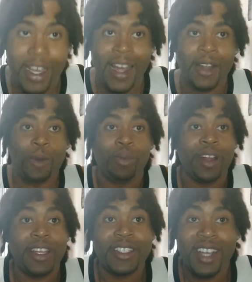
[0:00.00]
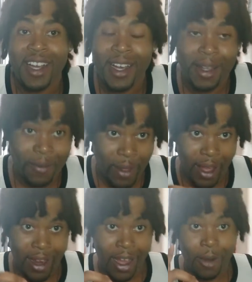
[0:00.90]
I know Brittany John.
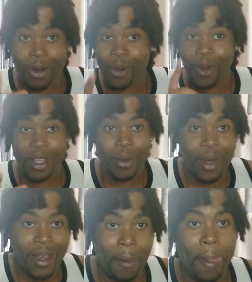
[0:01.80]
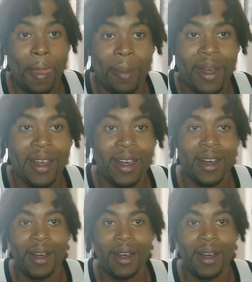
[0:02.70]
I don't know where you at, but